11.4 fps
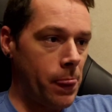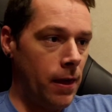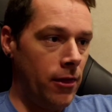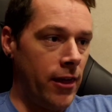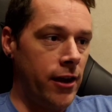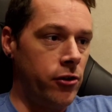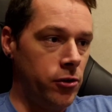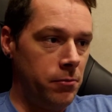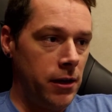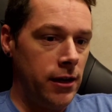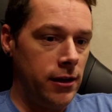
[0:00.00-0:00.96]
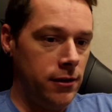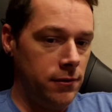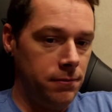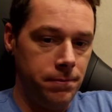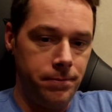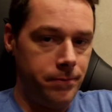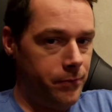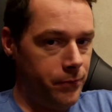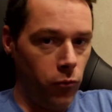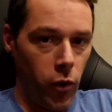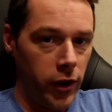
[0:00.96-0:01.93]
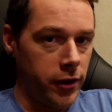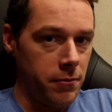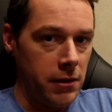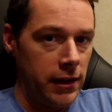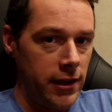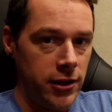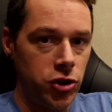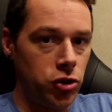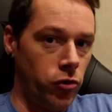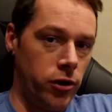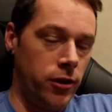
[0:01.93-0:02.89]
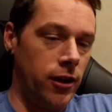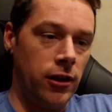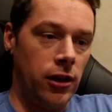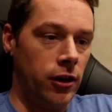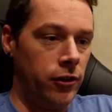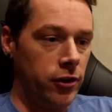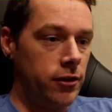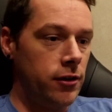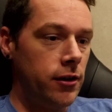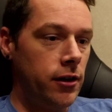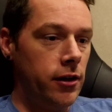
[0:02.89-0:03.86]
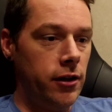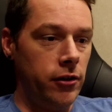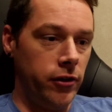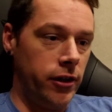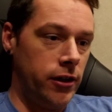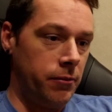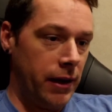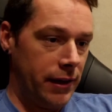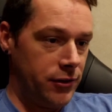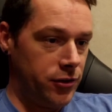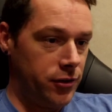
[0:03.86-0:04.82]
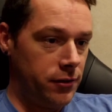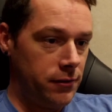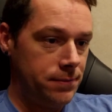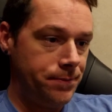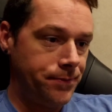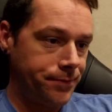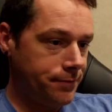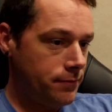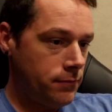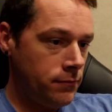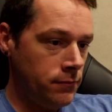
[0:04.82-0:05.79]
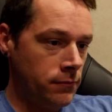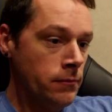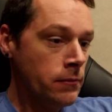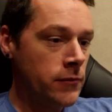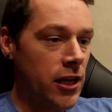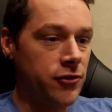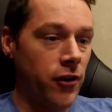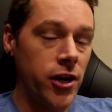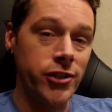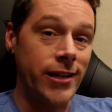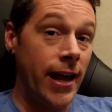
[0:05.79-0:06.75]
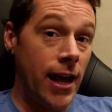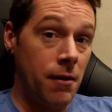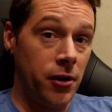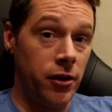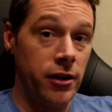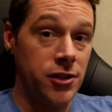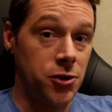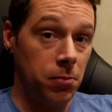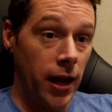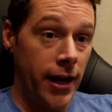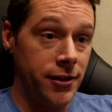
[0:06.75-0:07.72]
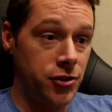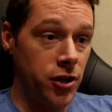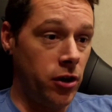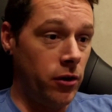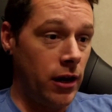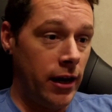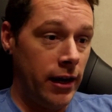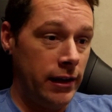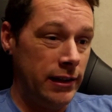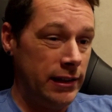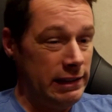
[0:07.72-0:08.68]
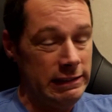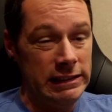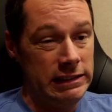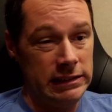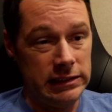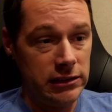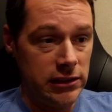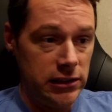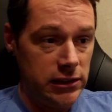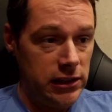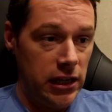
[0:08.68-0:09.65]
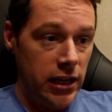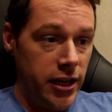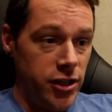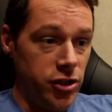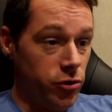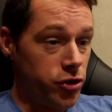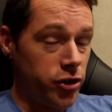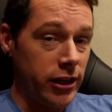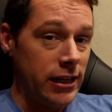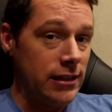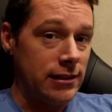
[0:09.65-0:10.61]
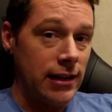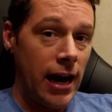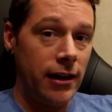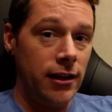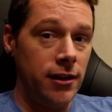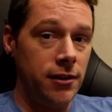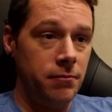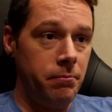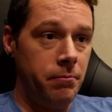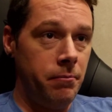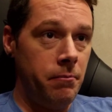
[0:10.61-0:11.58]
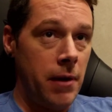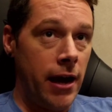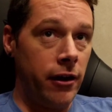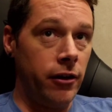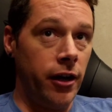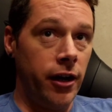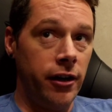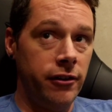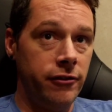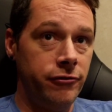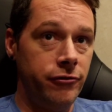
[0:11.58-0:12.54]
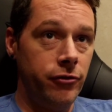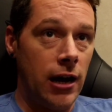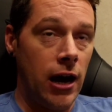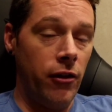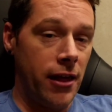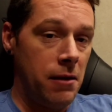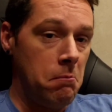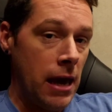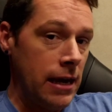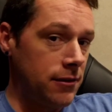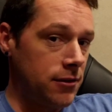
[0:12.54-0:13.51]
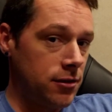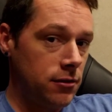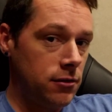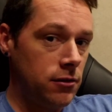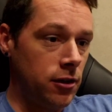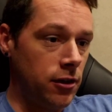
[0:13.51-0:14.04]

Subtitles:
they could be, one could be an inch shorter than the other. It really depends. As far as diameter and splines go, usually it's not a matter of how they mate to